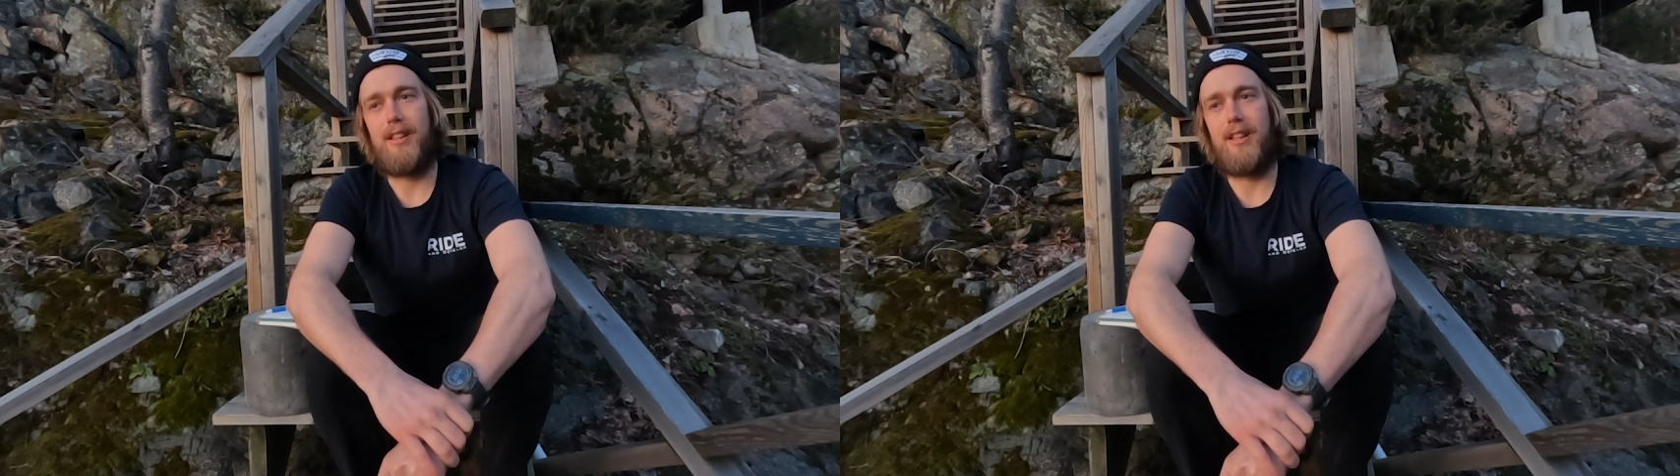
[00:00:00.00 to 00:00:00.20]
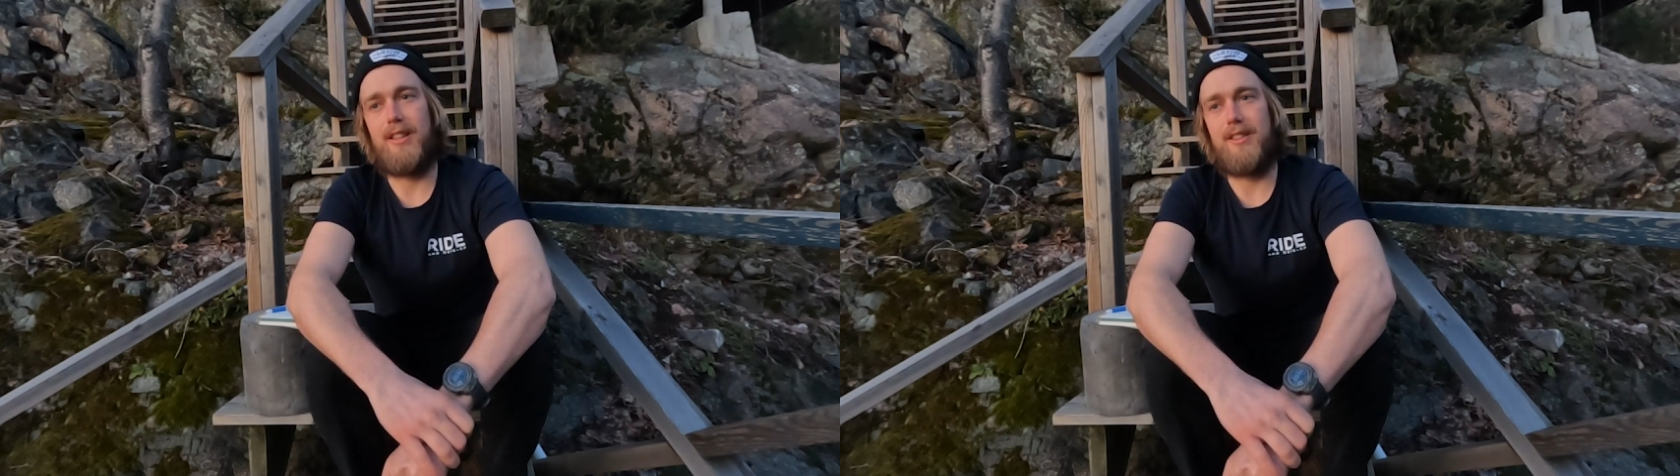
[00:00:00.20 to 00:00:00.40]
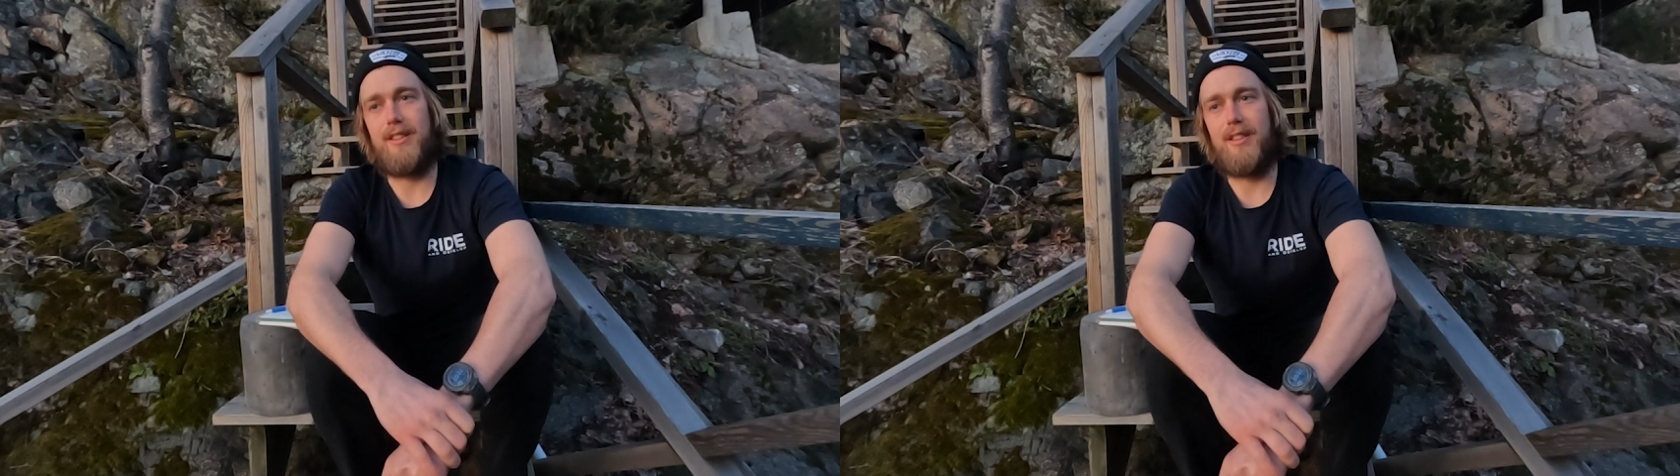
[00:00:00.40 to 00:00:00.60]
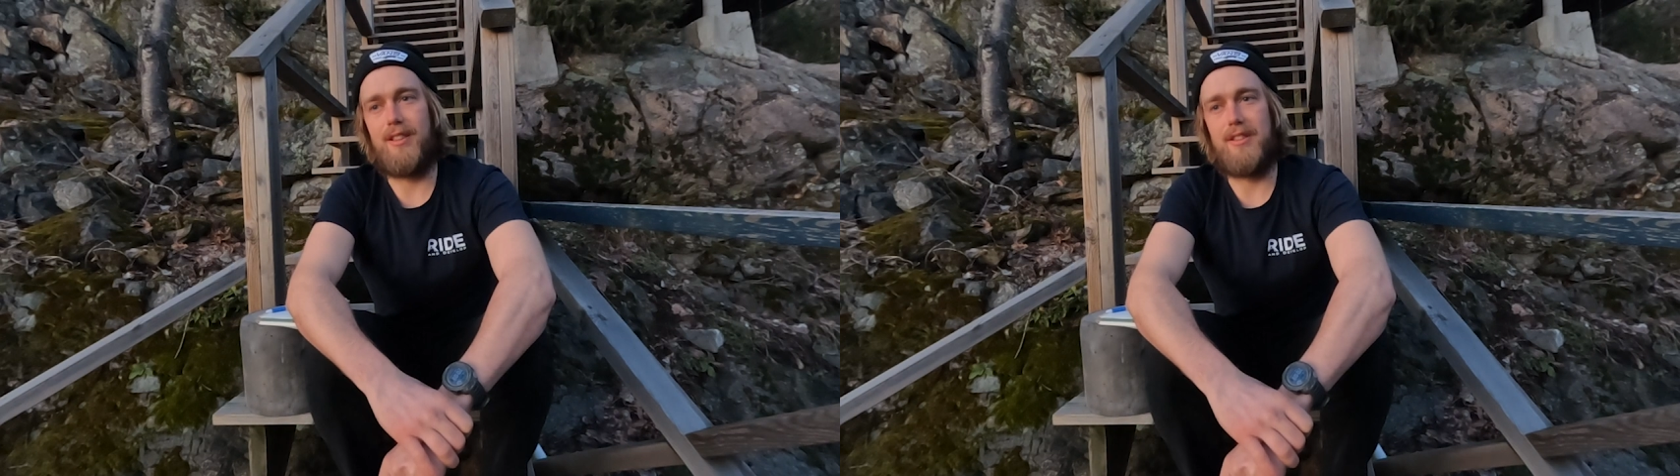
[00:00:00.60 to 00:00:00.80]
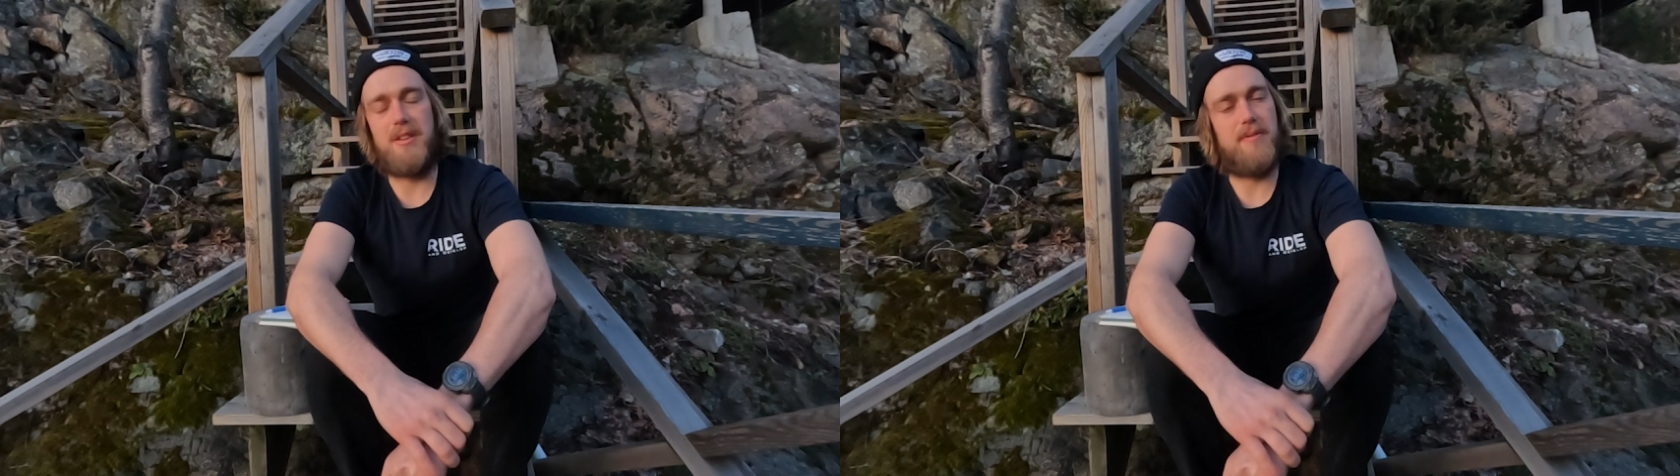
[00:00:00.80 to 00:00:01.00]
and
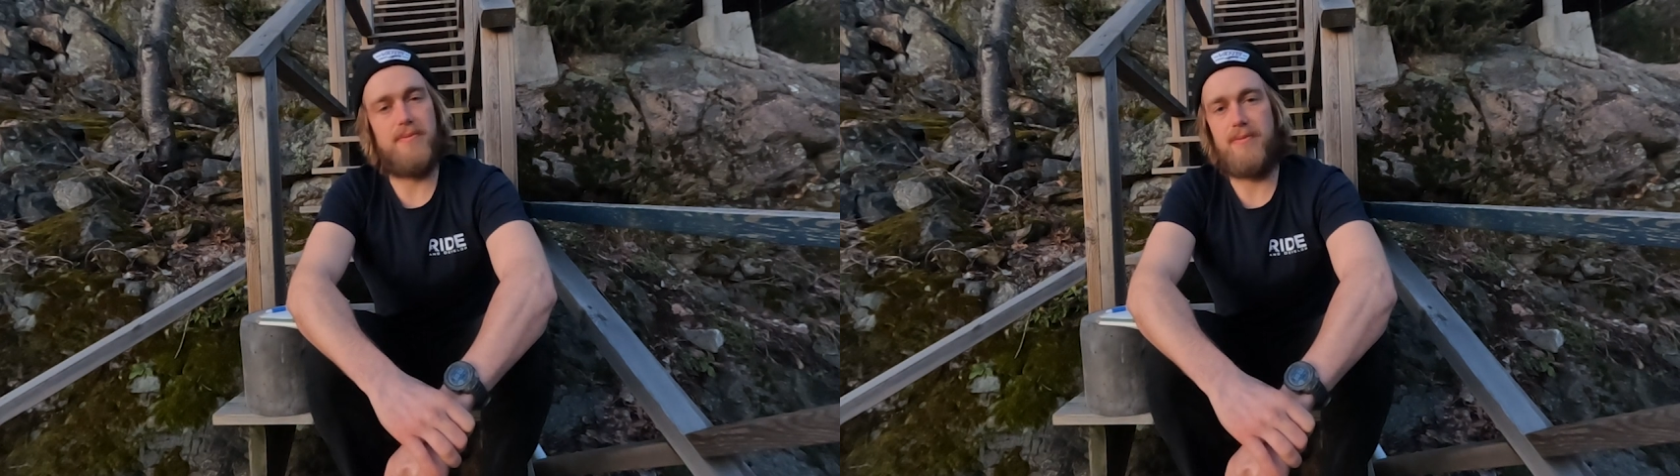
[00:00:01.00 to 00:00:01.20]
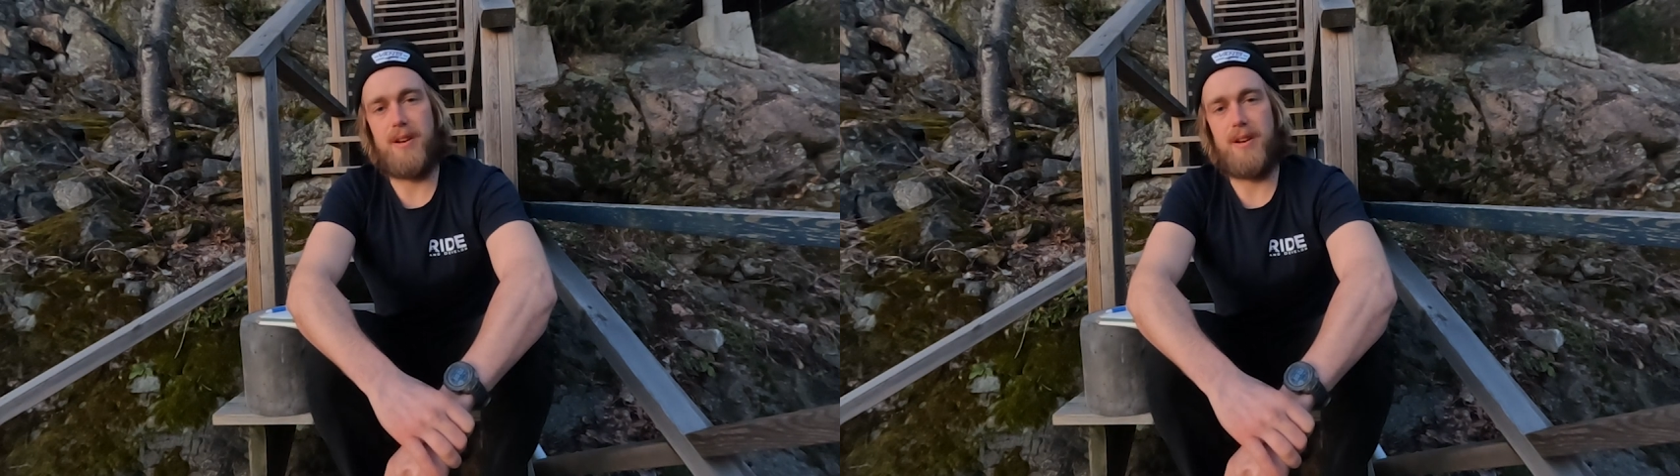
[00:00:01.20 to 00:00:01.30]
I've